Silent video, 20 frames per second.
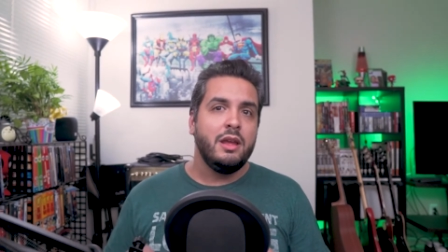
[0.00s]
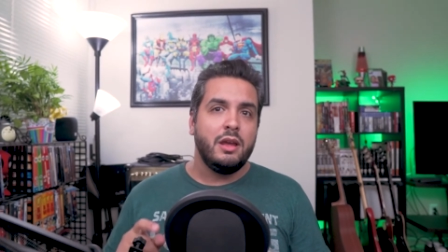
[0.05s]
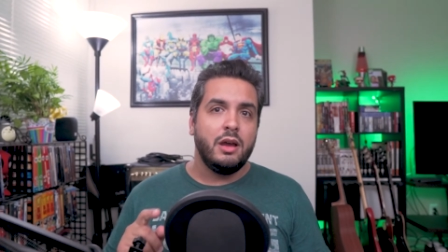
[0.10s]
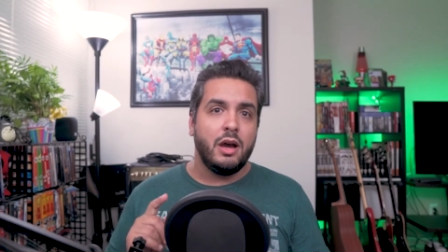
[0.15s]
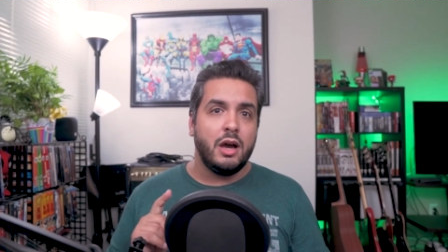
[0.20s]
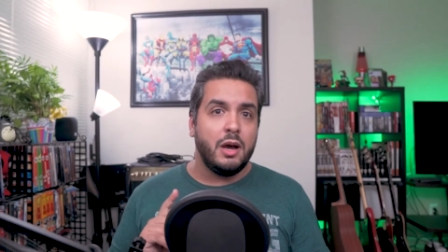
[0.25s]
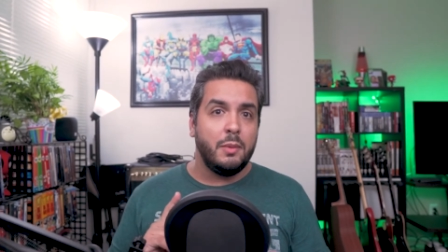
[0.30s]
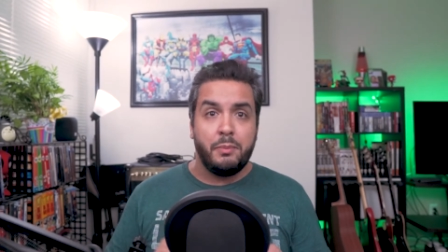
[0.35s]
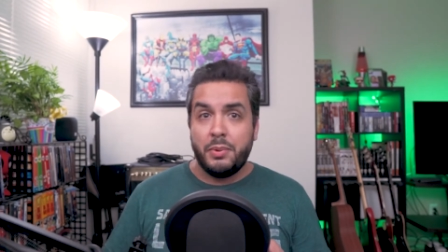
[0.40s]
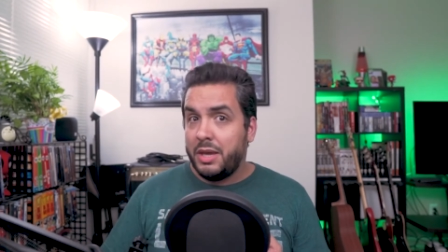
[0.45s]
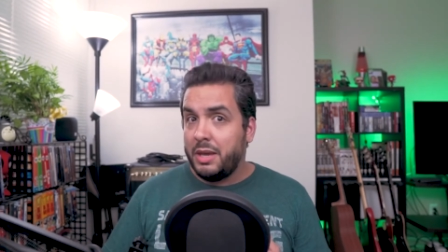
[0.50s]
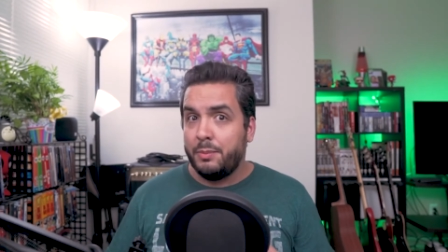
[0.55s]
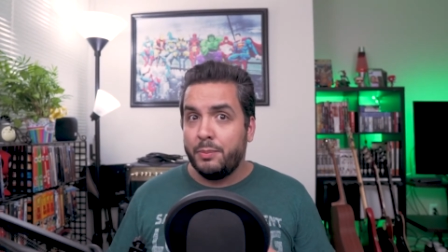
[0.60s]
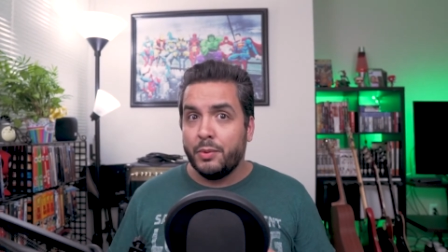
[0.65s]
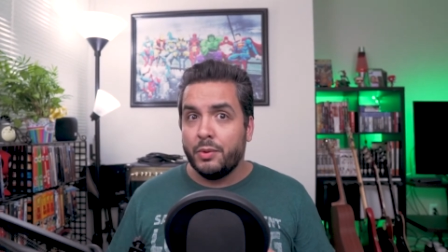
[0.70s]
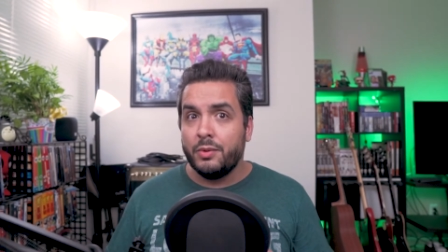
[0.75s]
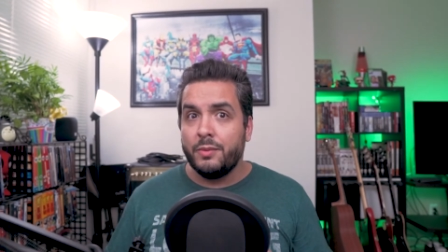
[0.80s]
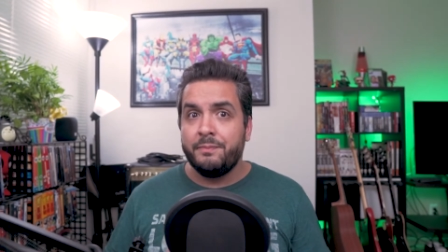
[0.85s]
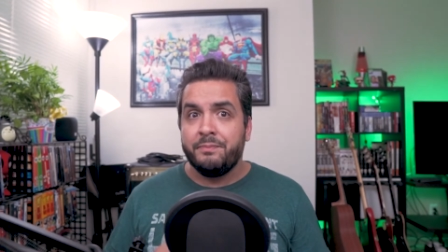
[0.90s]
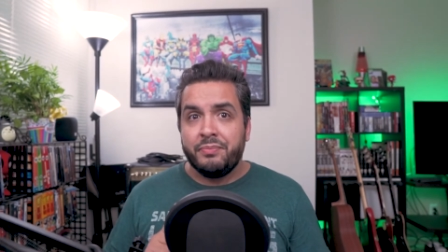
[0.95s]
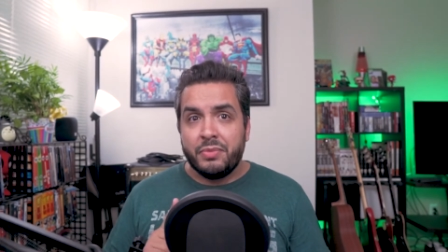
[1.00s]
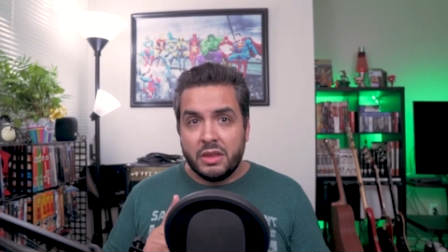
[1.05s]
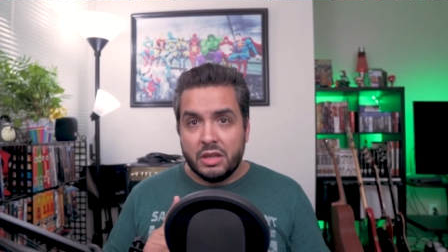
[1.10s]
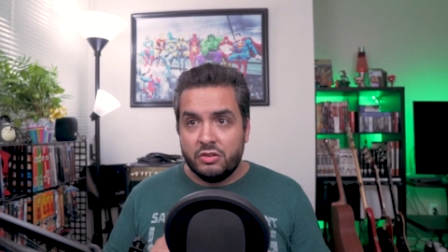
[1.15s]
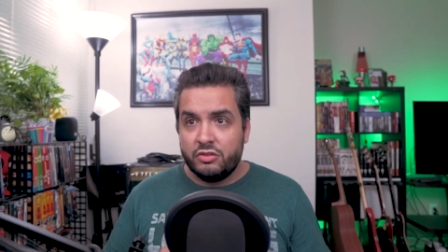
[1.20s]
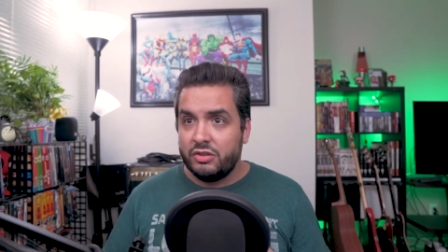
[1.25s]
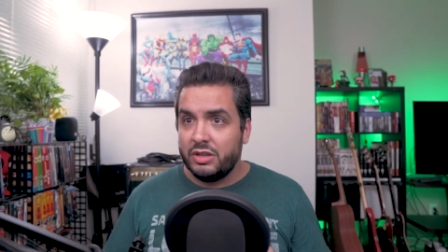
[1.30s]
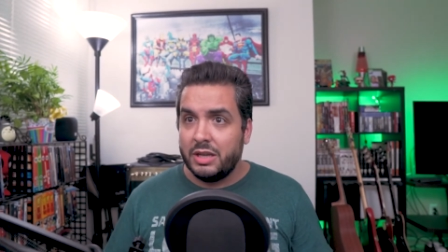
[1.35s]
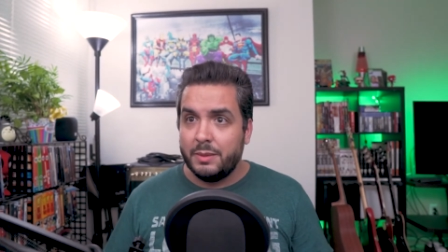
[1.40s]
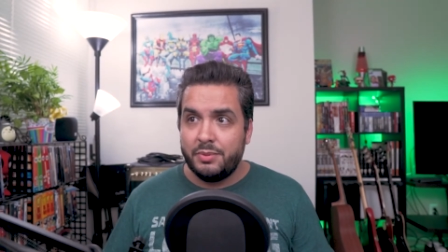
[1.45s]
Uh, people,
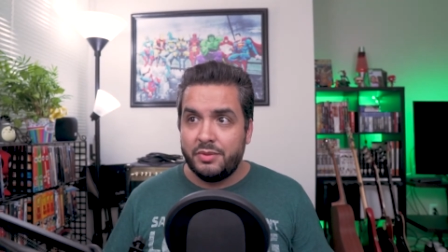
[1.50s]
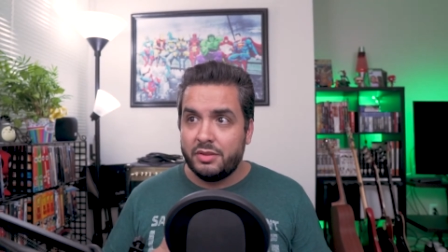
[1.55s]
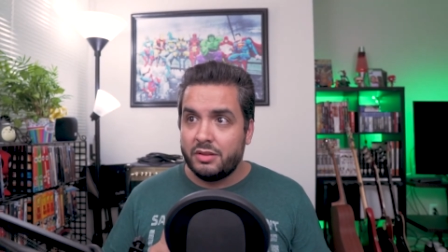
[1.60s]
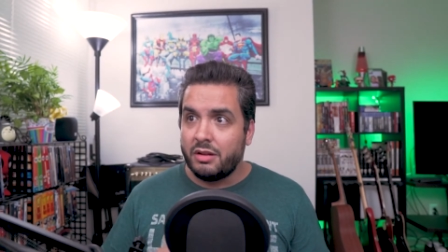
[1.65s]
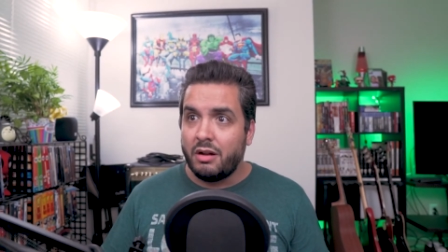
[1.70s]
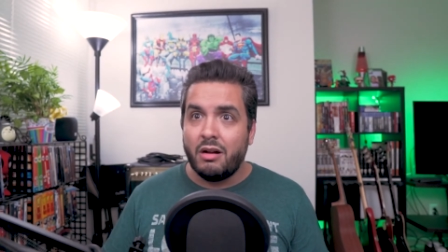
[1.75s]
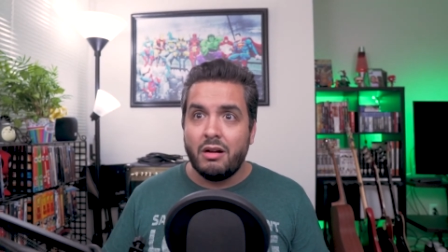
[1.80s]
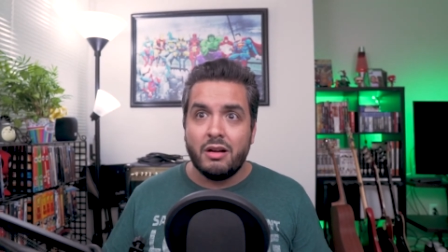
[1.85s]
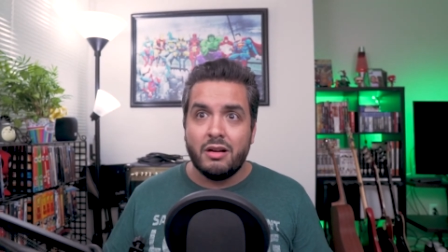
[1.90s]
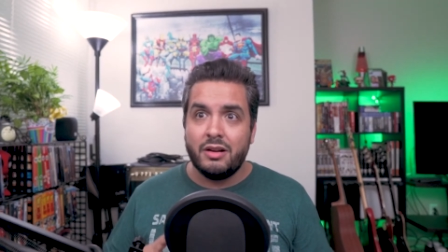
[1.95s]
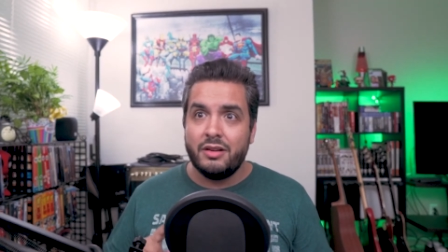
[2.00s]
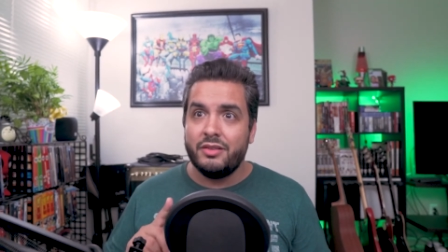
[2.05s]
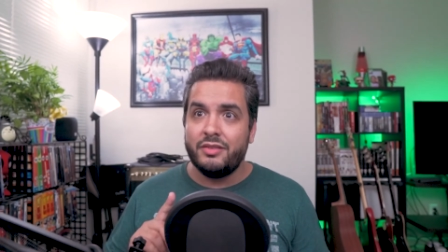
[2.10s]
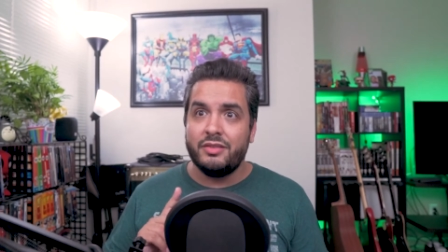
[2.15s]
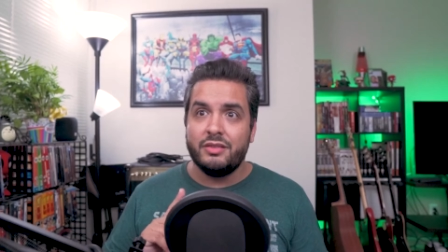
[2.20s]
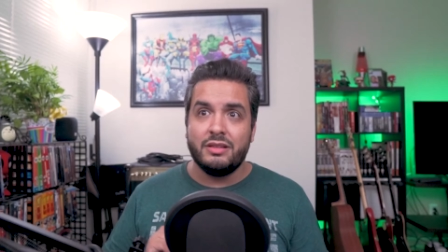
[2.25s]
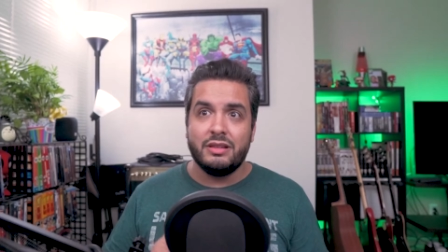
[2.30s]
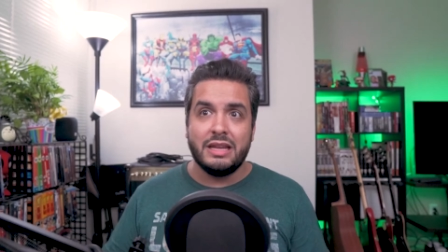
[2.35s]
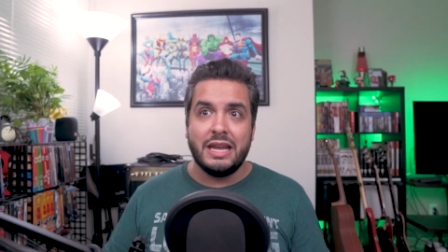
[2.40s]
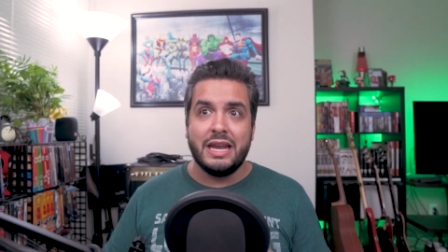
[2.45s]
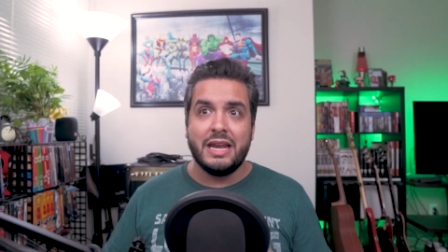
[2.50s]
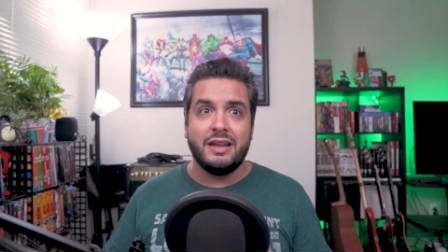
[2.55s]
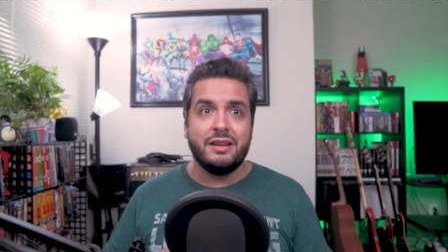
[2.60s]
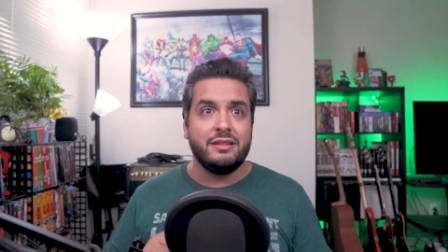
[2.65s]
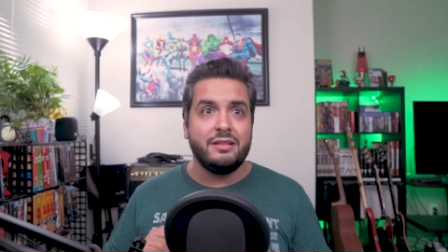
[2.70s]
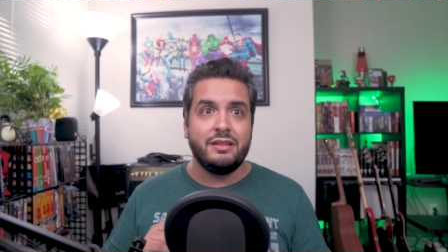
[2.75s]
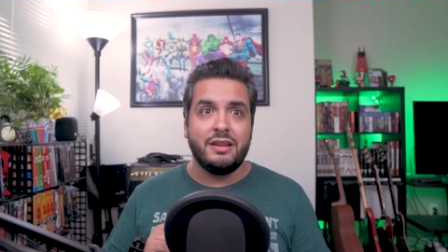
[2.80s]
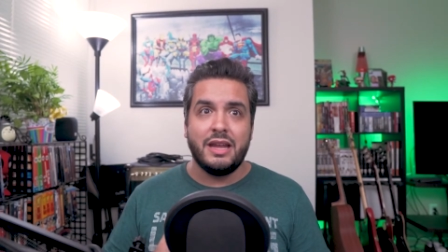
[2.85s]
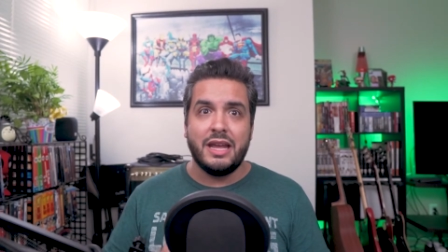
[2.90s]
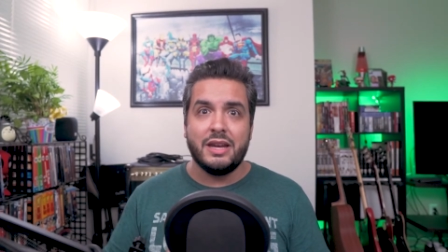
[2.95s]
ships, cars,
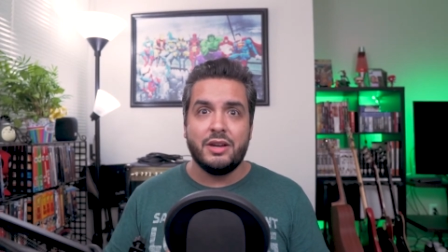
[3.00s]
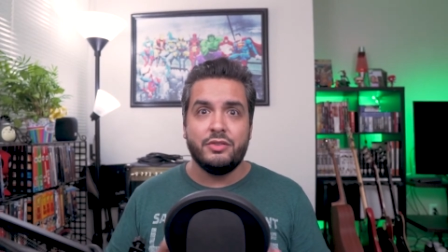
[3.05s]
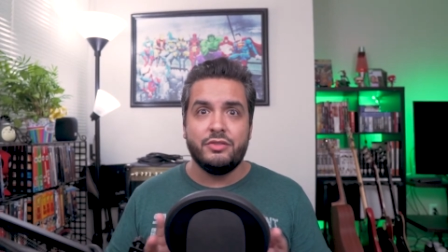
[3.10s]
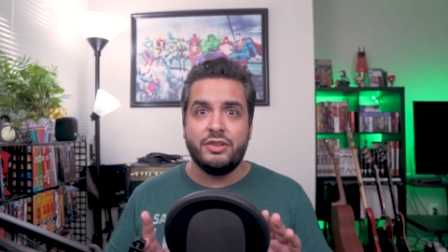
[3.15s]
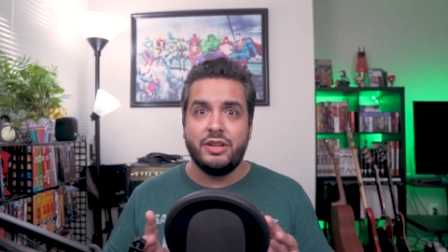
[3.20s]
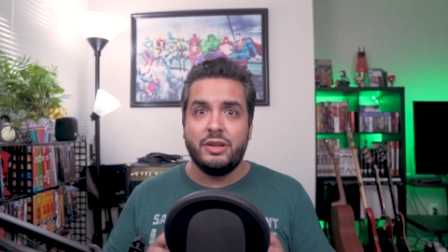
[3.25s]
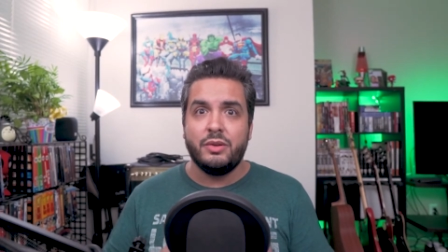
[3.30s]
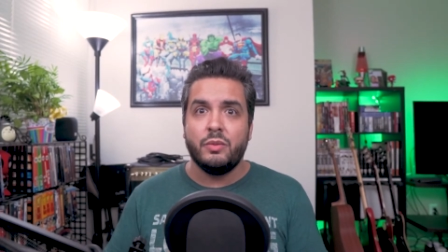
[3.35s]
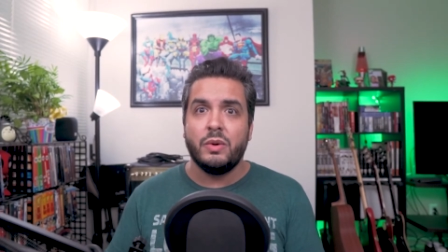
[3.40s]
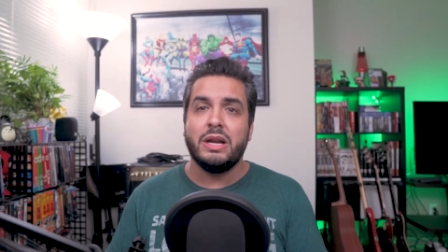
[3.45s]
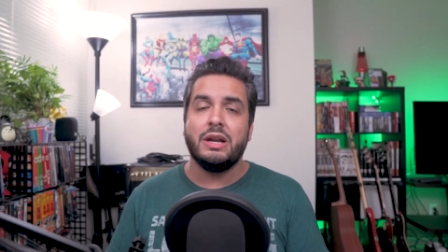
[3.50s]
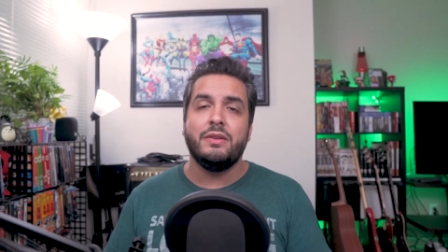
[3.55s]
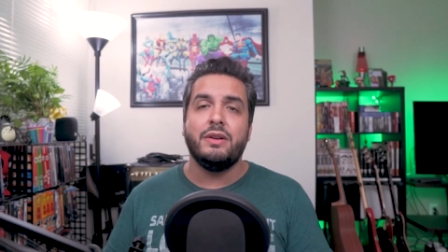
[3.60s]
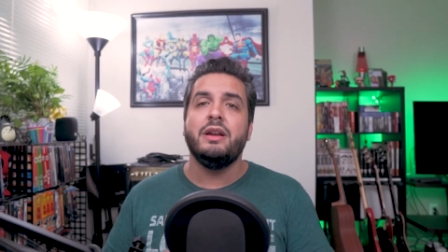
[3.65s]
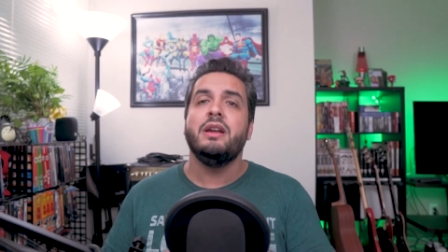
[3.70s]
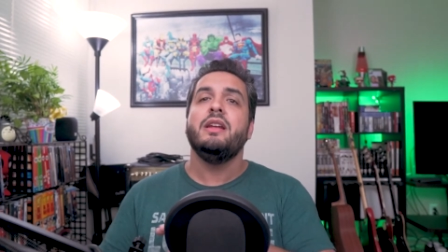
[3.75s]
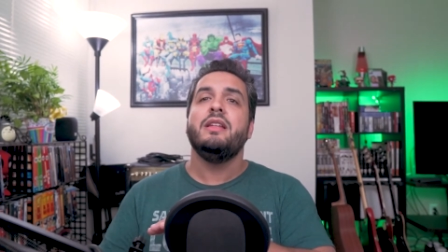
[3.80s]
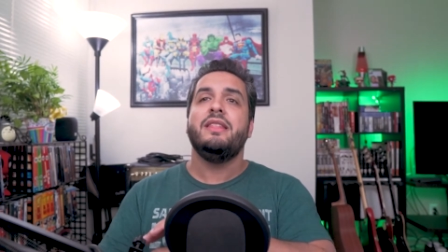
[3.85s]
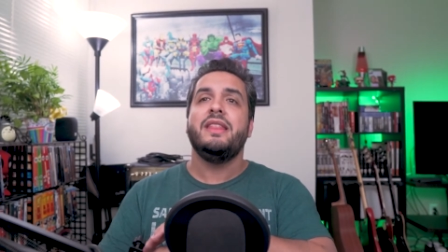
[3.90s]
land, energy, whatever.